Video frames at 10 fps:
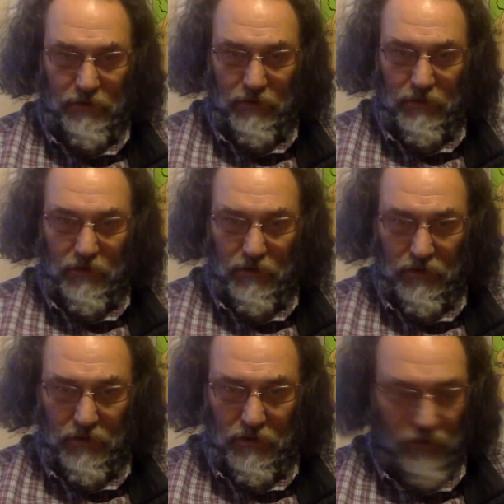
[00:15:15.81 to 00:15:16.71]

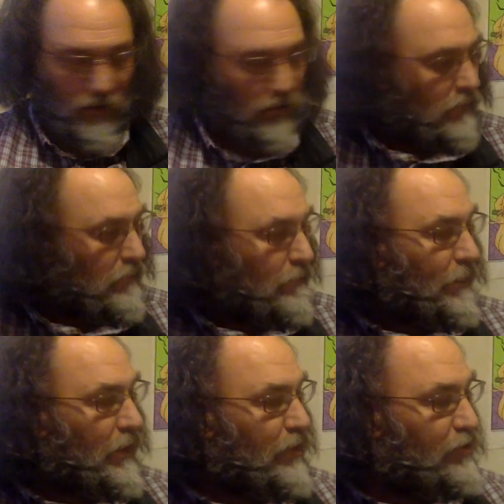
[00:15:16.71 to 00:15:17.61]

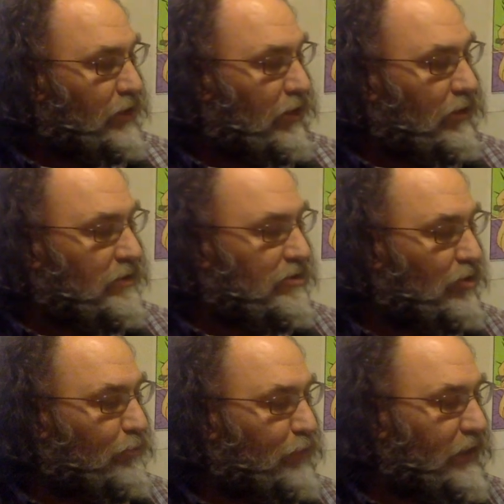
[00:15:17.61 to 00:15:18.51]
You can also
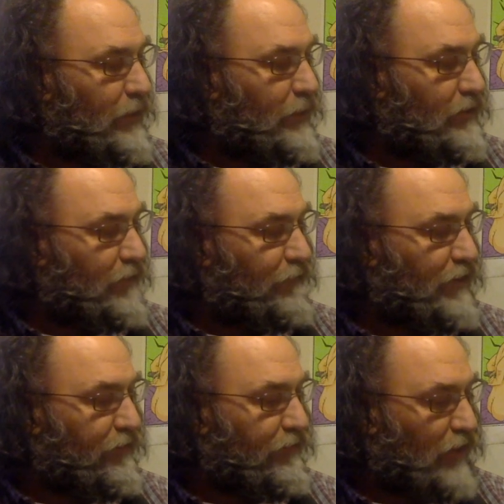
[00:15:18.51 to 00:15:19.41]
play it up here at the
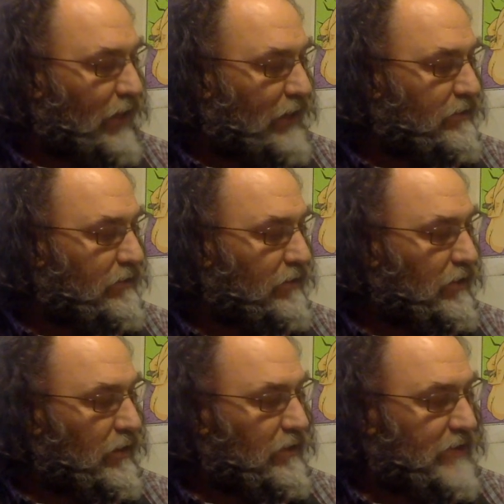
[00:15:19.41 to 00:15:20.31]
5th fret,
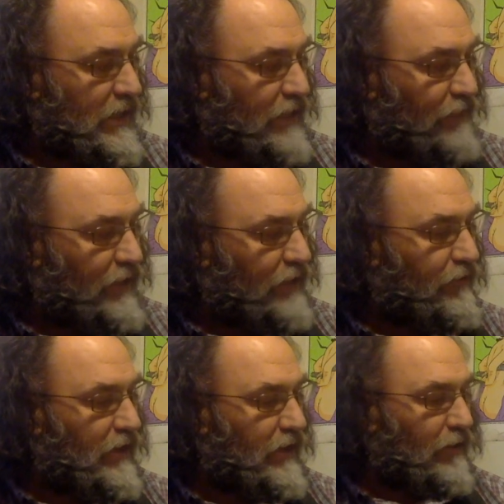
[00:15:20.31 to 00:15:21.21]
2nd finger
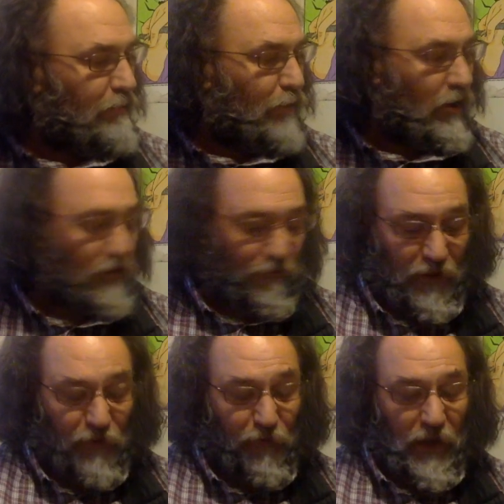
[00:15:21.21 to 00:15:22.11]
there, bar the
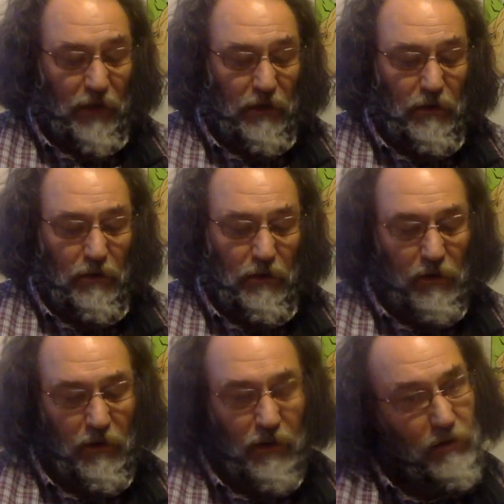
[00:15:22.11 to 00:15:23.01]
5th fret.
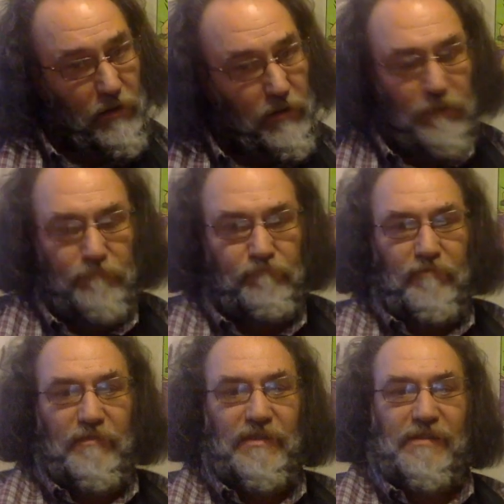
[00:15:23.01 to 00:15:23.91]

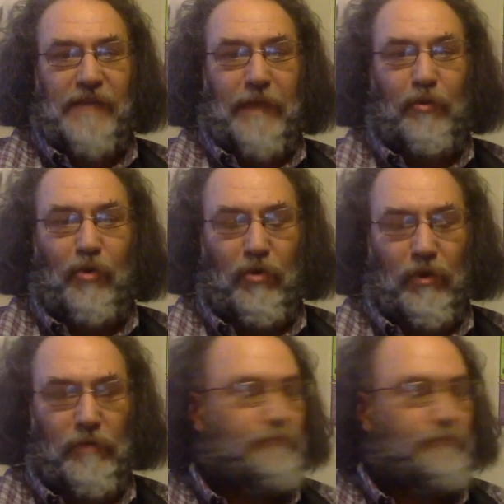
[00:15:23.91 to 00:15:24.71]
It's the same chord.